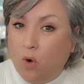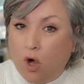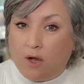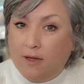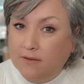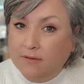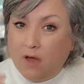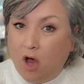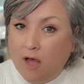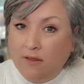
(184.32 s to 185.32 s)
work
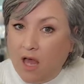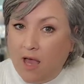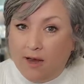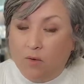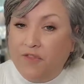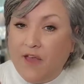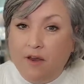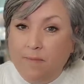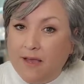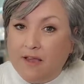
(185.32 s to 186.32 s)
online
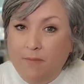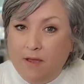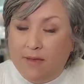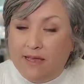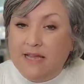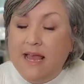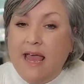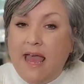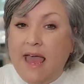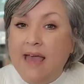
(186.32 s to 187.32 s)
without a big commitment
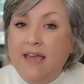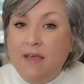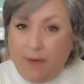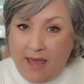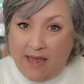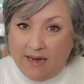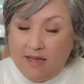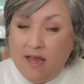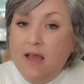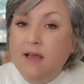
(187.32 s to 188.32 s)
and get paid.
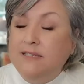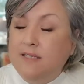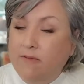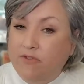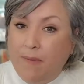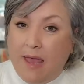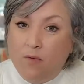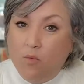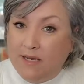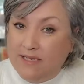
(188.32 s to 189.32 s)
Some of them pay
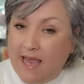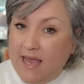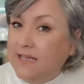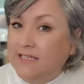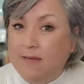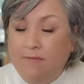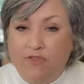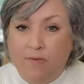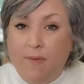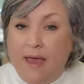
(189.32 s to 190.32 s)
in 1 day and some
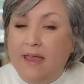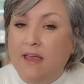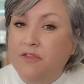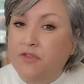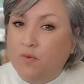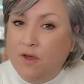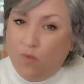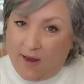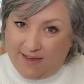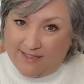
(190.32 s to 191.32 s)
of them pay in 3
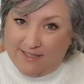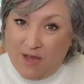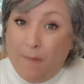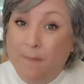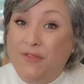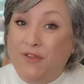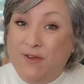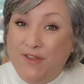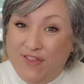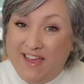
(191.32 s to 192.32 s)
weeks. But the
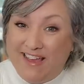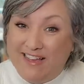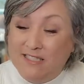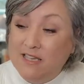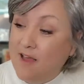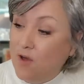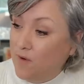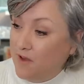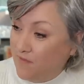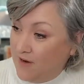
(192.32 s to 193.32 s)
good thing is
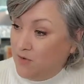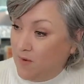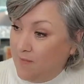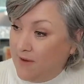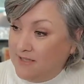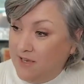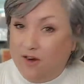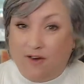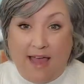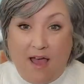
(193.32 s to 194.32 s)
when you find 20 bucks in
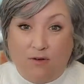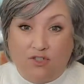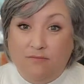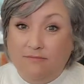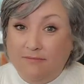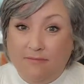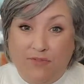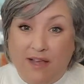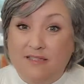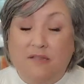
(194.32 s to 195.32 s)
your couch,
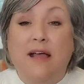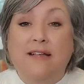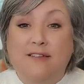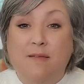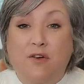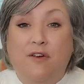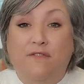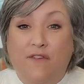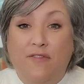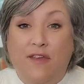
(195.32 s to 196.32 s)
that's the last time you're going
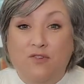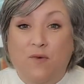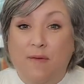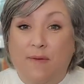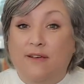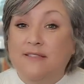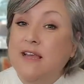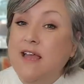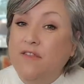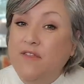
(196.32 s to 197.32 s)
to find that 20
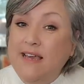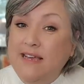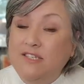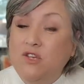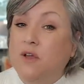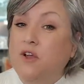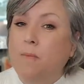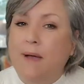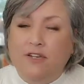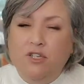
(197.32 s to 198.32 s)
bucks. These you can
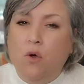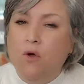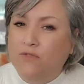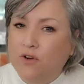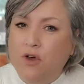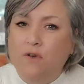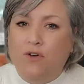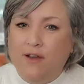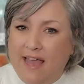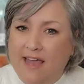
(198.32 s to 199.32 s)
go back to over and
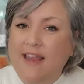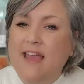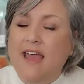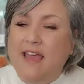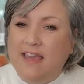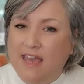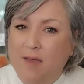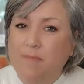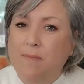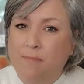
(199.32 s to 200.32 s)
over again and
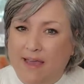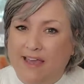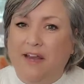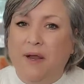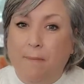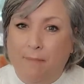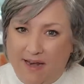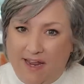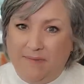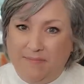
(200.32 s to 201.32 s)
keep making
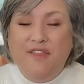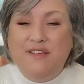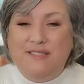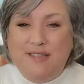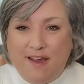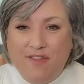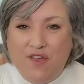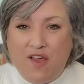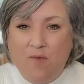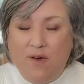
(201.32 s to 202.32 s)
money. The second
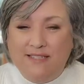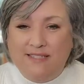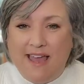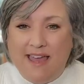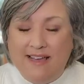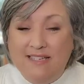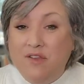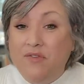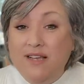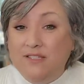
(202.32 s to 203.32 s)
thing I want to say is
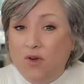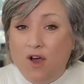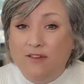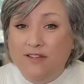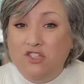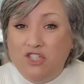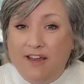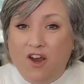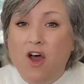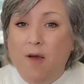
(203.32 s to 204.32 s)
that these are all
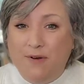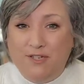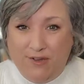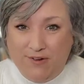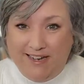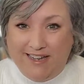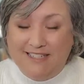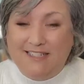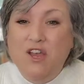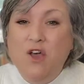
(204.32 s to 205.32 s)
legit
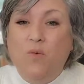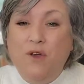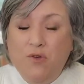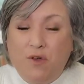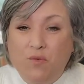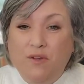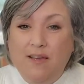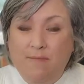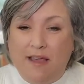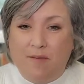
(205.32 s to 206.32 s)
opportunities where you can
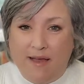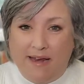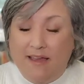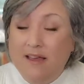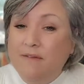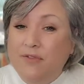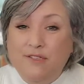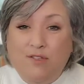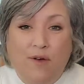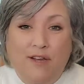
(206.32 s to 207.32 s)
really make money.
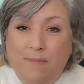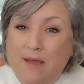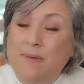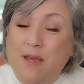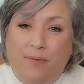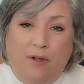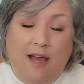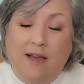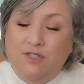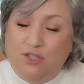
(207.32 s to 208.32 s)
There's going to be
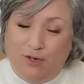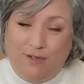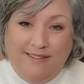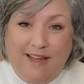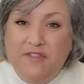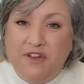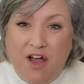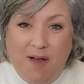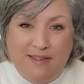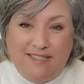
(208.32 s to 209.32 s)
people, I'm sure, in the
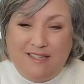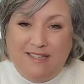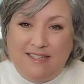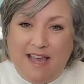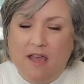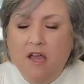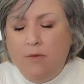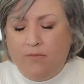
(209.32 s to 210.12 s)
comments that say,